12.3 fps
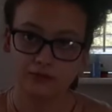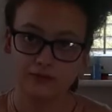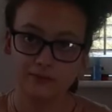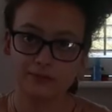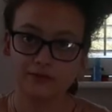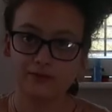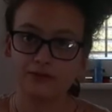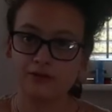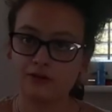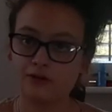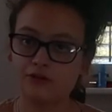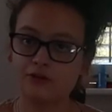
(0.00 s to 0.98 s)
Christmas for the
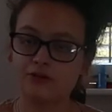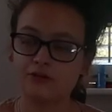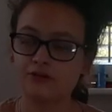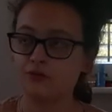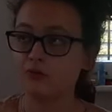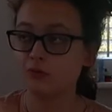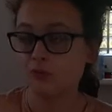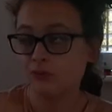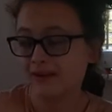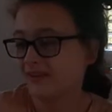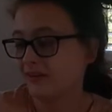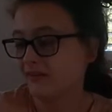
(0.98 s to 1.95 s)
Doctor doesn't
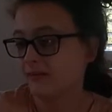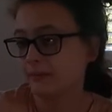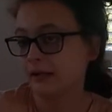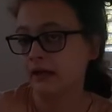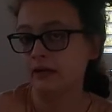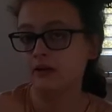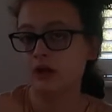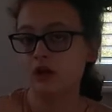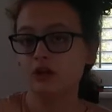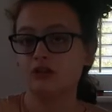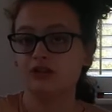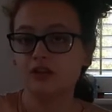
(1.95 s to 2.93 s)
always go to plan.
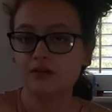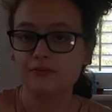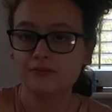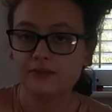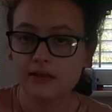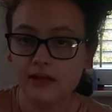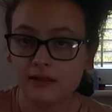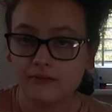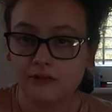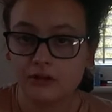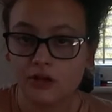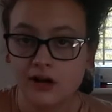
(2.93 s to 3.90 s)
You've, if
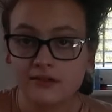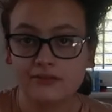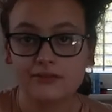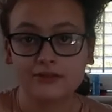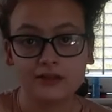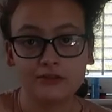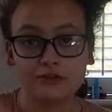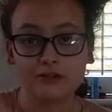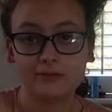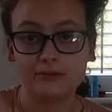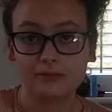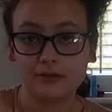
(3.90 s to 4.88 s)
you guys have seen the
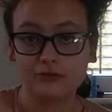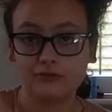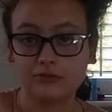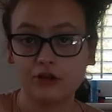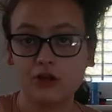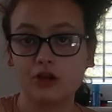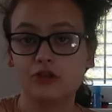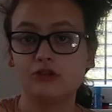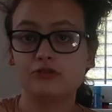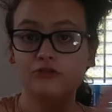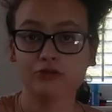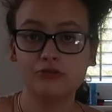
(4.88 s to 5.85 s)
Christmas specials,
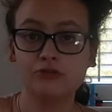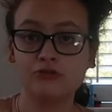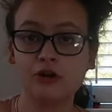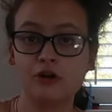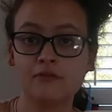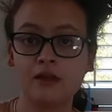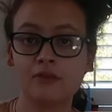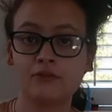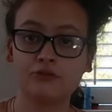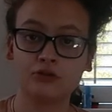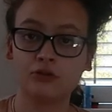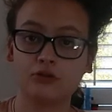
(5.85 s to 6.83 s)
you know that the
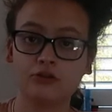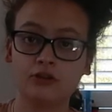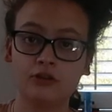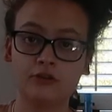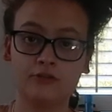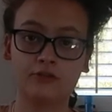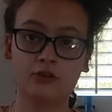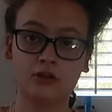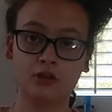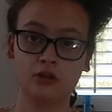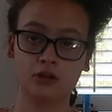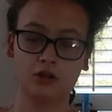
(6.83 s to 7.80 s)
Doctor's
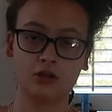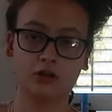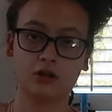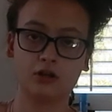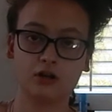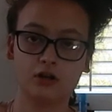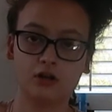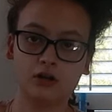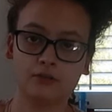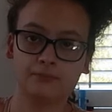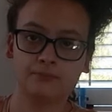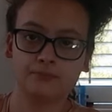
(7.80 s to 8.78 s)

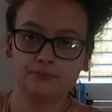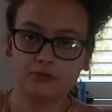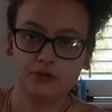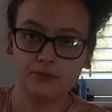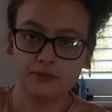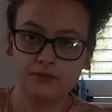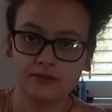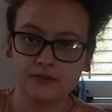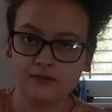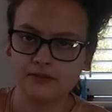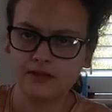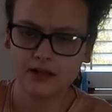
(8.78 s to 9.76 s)
um,
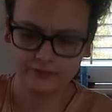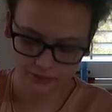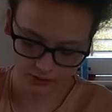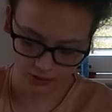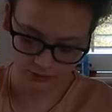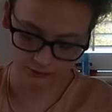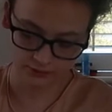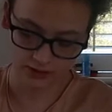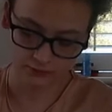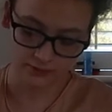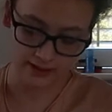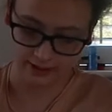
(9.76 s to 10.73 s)
Christmases never go the
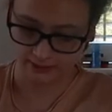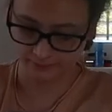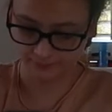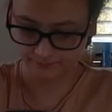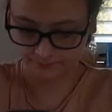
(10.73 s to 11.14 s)
right way.